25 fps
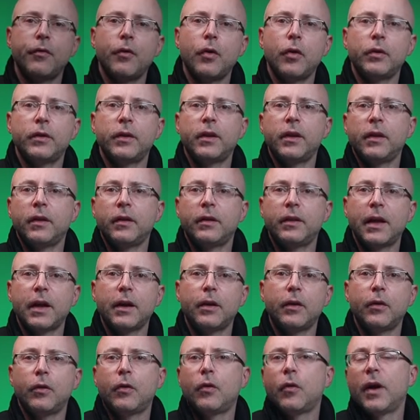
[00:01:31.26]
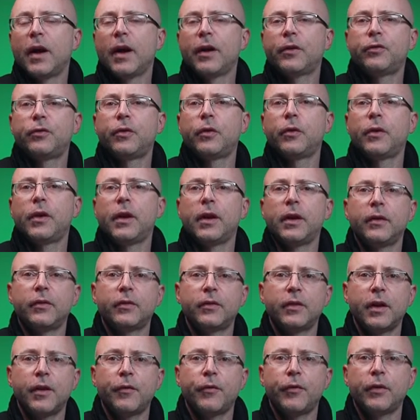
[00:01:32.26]
leave all the technical extra geeky
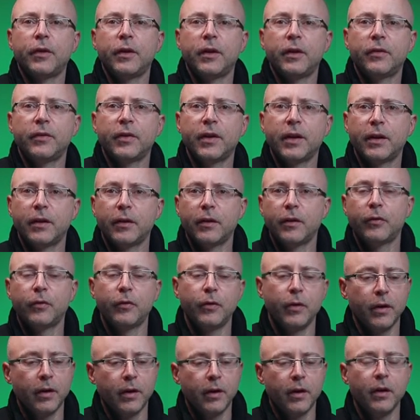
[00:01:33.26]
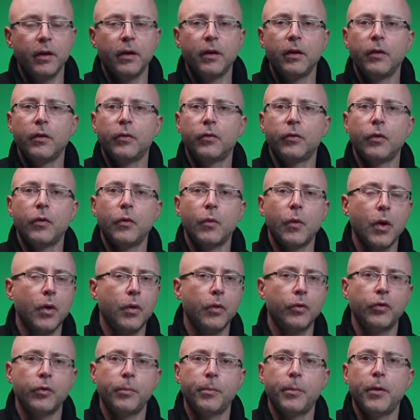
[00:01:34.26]
stuff on the side of the screen here, so you're
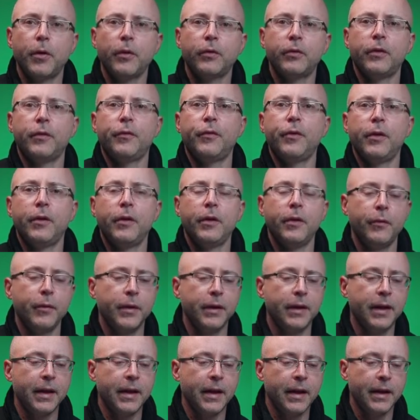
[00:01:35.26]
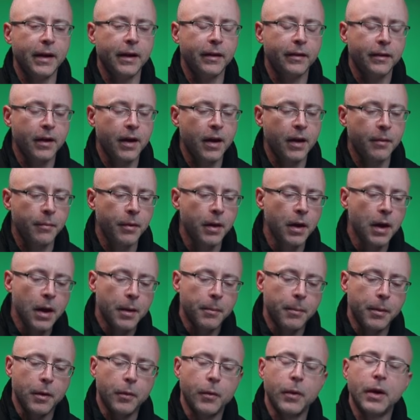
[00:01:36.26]
welcome to pause the video and read it anytime.
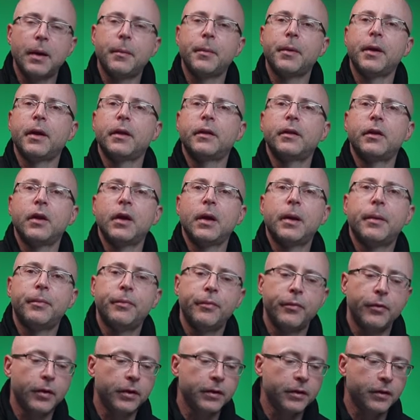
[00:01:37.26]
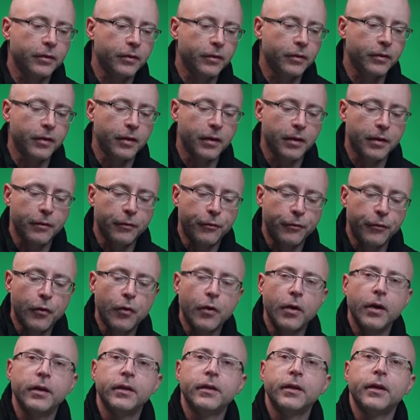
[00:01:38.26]
But what I'm gonna tell you up front, this is a
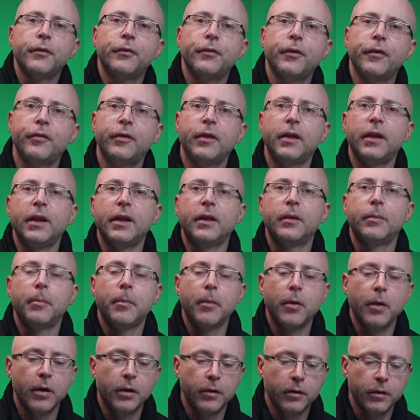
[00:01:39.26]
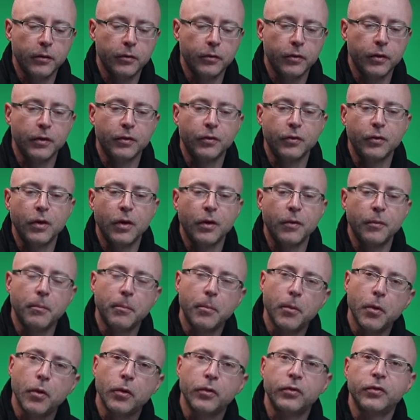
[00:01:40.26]
450 nit monitor, so it's not
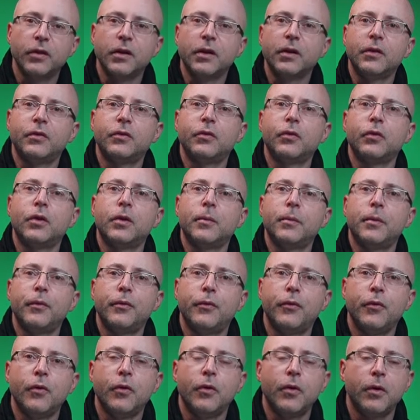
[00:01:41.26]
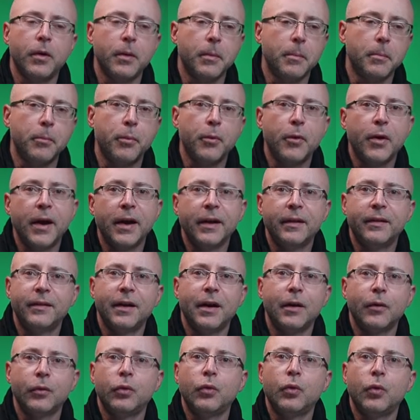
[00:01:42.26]
mostly suitable for bright
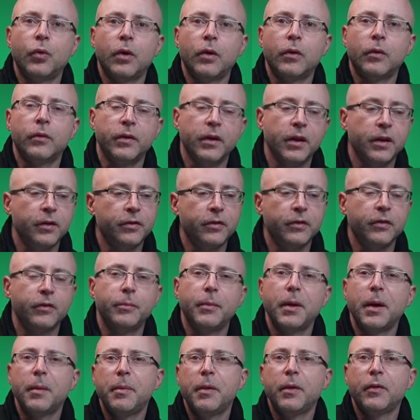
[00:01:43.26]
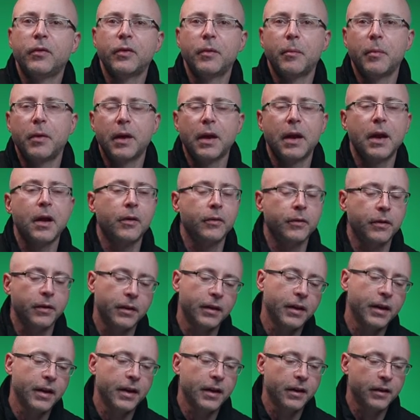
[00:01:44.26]
outdoor conditions, maybe some cloudy
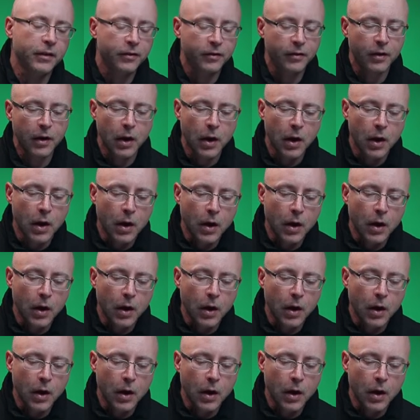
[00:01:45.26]
days.